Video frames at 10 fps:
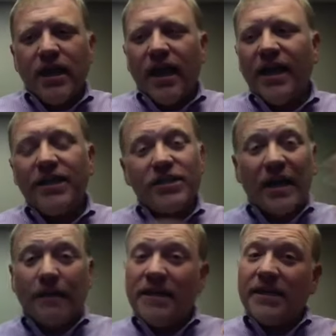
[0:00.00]
And
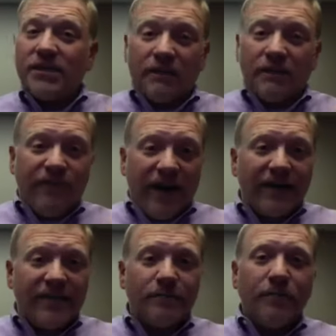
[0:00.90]
it's a
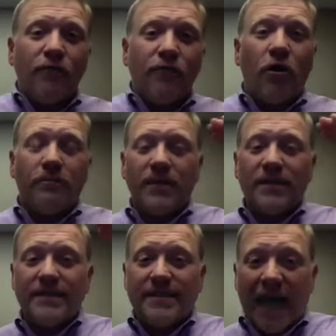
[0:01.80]
very simple form:
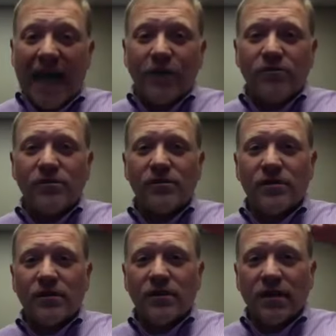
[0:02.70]
dials,
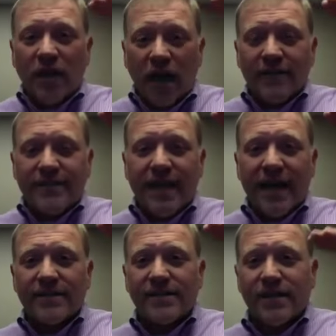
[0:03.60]

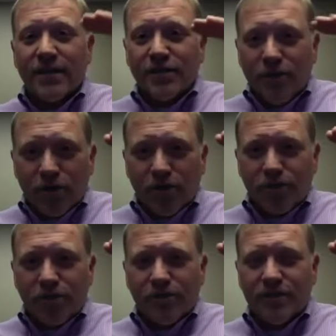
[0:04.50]
contacts,
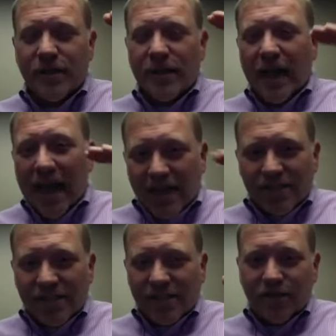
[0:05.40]
nurtures,
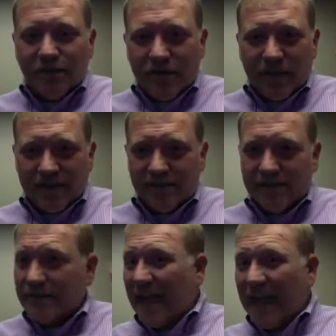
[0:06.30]
agency
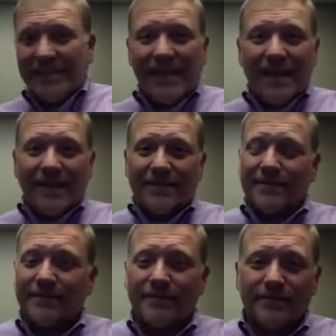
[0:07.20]
agreements. That's it.
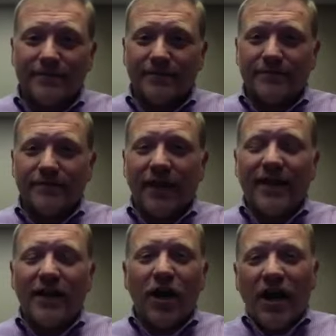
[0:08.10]

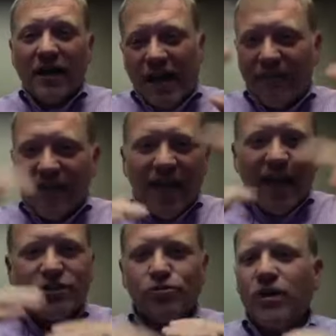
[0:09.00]
Right? And everything
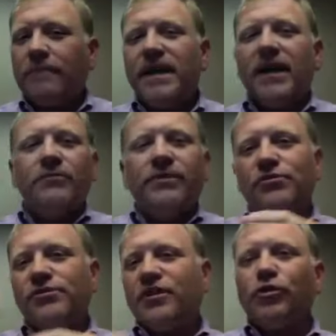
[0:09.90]
has a drop down that we
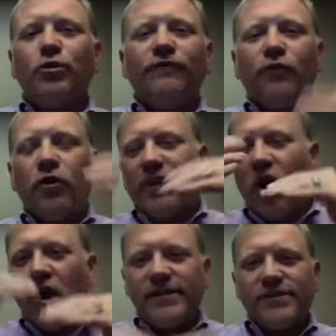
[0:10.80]
use in the Google form. It
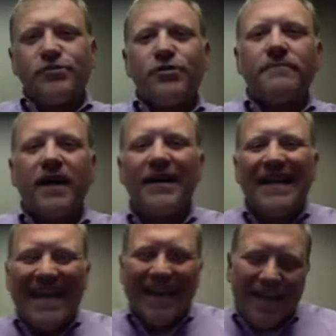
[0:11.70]
all has a drop down.
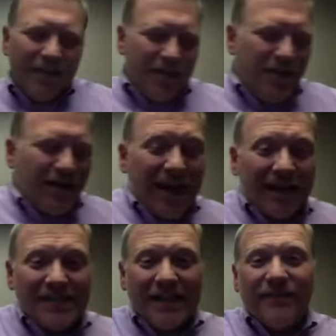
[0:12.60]
You can
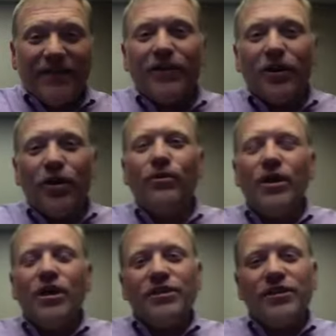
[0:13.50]
actually even go
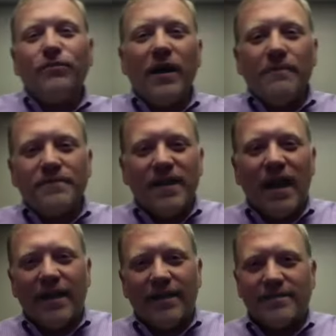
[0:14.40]
to the
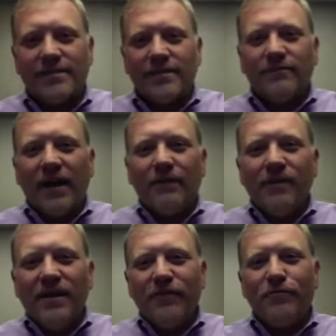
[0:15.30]
website, right? We
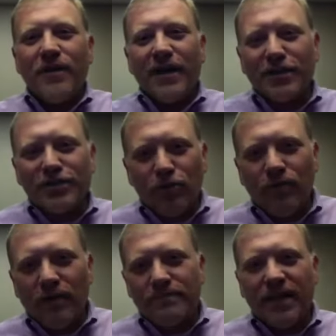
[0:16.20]
even created its own
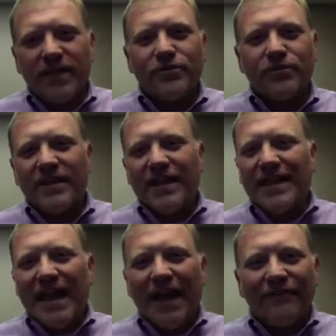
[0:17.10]
website so that they
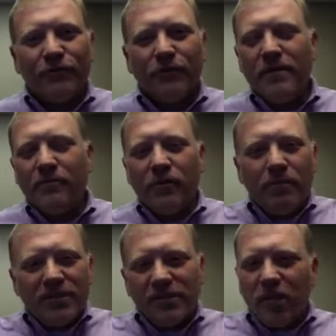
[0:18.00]
didn't have to remember a
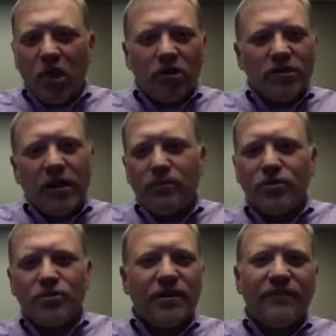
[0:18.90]
bunch of long
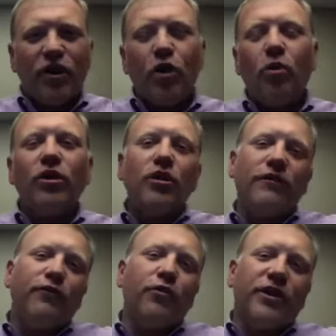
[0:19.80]
numbers or even go and look
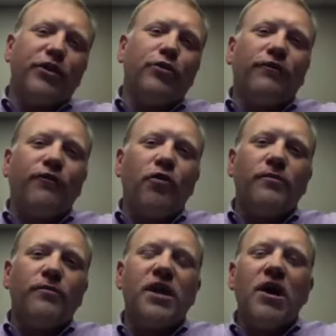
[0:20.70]
for it in Google
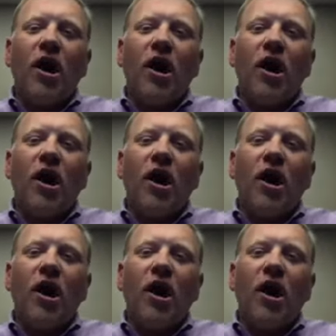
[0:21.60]
Forms.